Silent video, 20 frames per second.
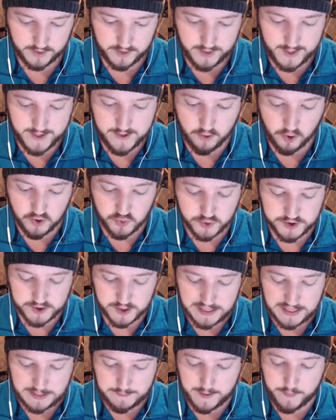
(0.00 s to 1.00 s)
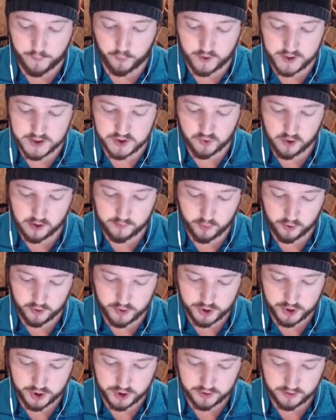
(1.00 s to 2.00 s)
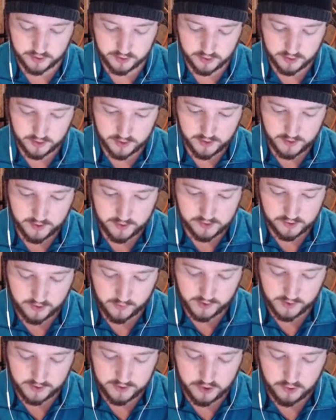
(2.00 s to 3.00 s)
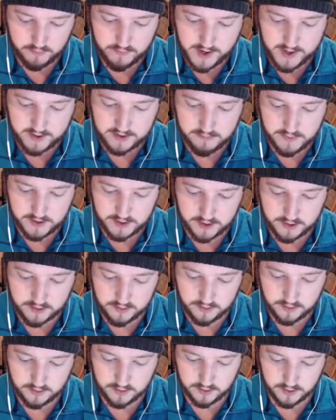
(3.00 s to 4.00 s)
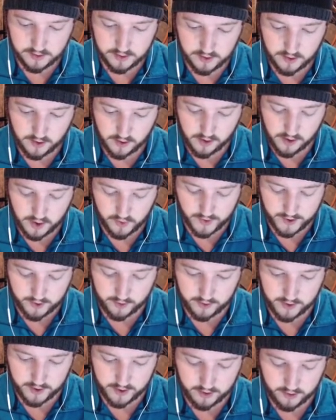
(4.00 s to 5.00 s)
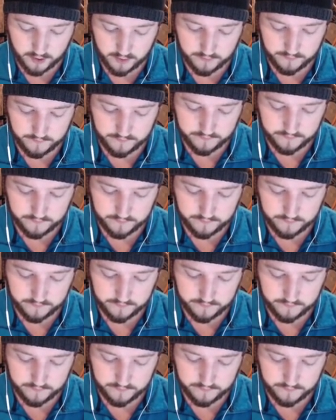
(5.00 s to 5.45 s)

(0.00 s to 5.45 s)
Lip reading: He knows we're setting up a pretty strong push. So I want to do Mega Minion, Hog Rider here